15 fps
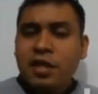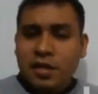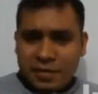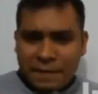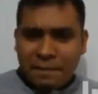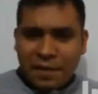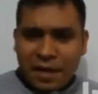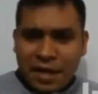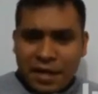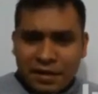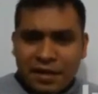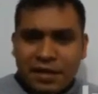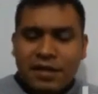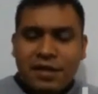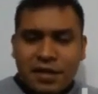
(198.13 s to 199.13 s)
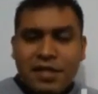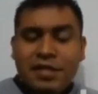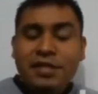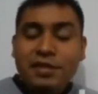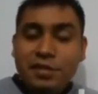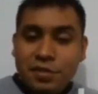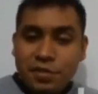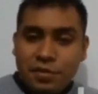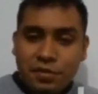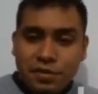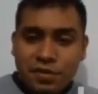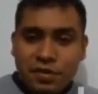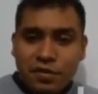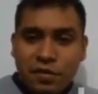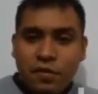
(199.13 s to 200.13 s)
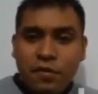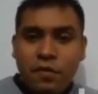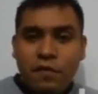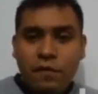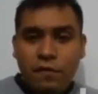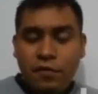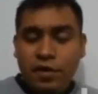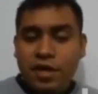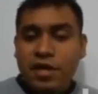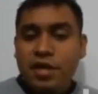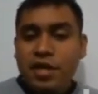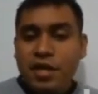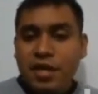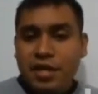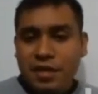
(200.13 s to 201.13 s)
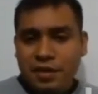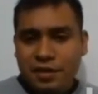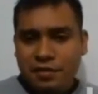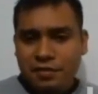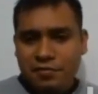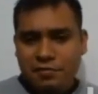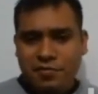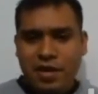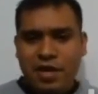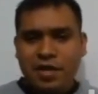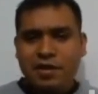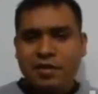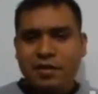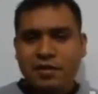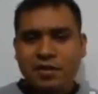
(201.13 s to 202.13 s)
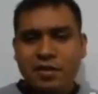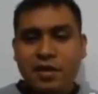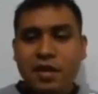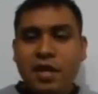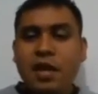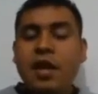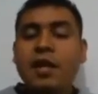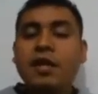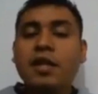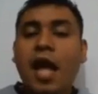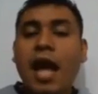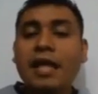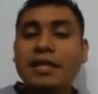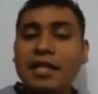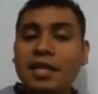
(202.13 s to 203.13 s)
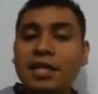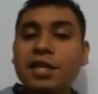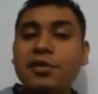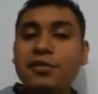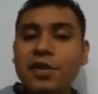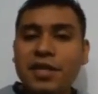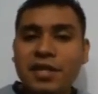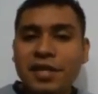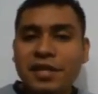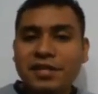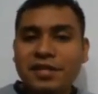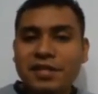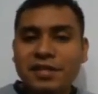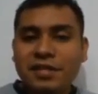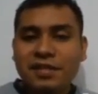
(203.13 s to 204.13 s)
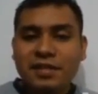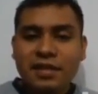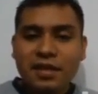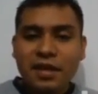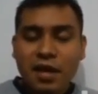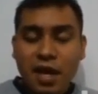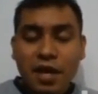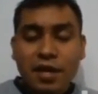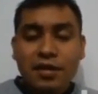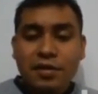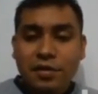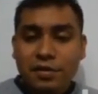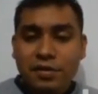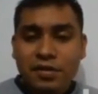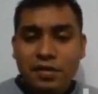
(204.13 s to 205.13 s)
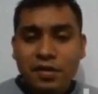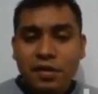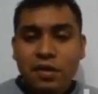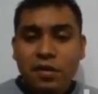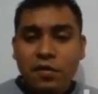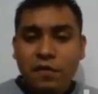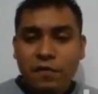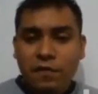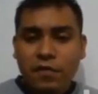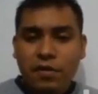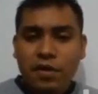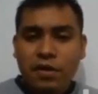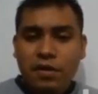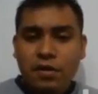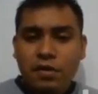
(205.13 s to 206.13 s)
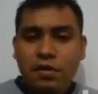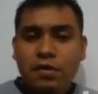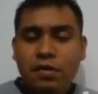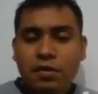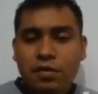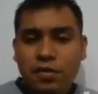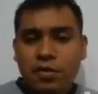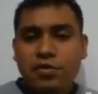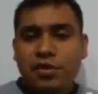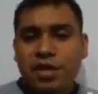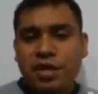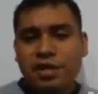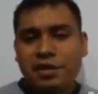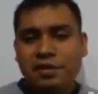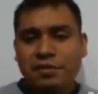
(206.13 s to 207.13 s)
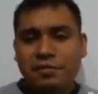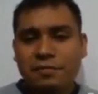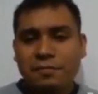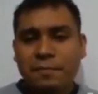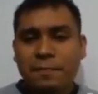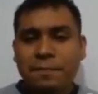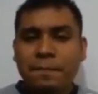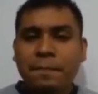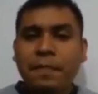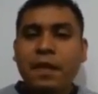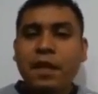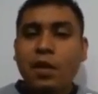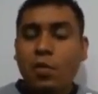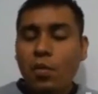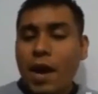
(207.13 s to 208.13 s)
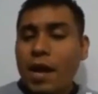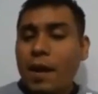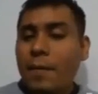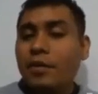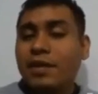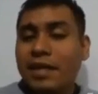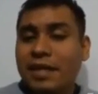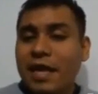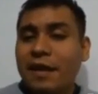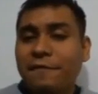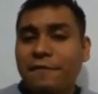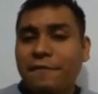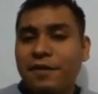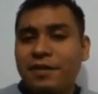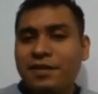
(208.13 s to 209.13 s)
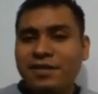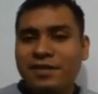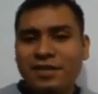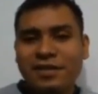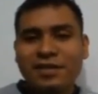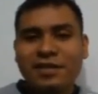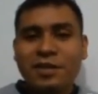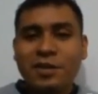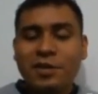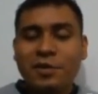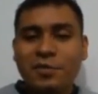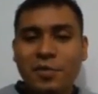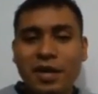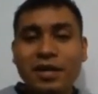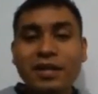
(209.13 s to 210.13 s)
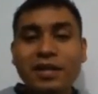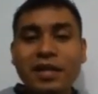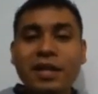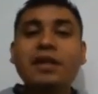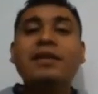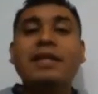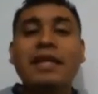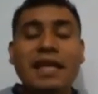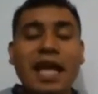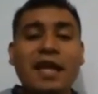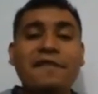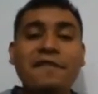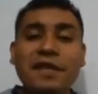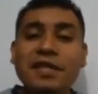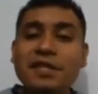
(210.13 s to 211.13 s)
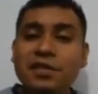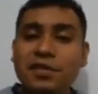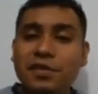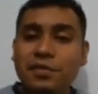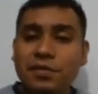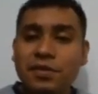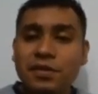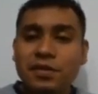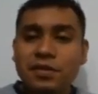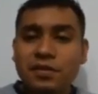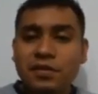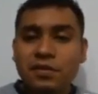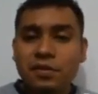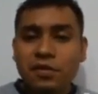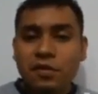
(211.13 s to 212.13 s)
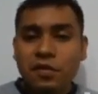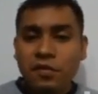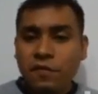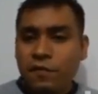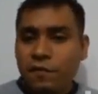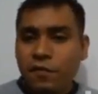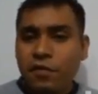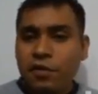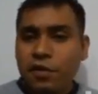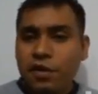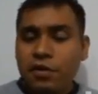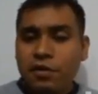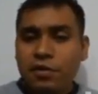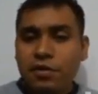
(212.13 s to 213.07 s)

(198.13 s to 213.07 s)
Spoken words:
The plate is used for eating, right? And the ingredients are used for cooking. What about the knife? Well, the knife is used for